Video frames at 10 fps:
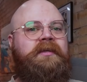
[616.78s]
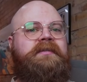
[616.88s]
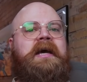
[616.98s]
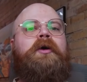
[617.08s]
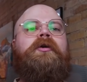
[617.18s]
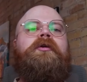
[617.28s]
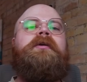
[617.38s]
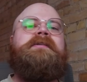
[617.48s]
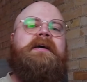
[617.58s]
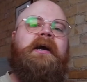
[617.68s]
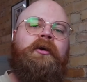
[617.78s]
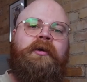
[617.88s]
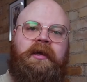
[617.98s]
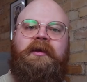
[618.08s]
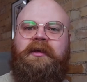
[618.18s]
it's out, her entire
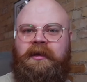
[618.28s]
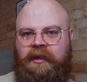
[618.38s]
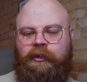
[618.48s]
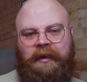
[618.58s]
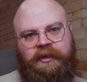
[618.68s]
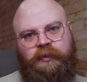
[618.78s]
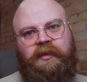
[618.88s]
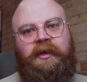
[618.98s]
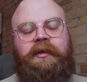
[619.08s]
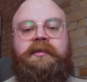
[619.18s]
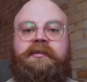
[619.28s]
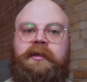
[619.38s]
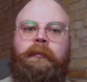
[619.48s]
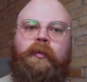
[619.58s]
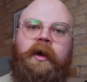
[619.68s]
kit can interact with it in
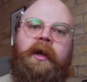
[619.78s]
some way.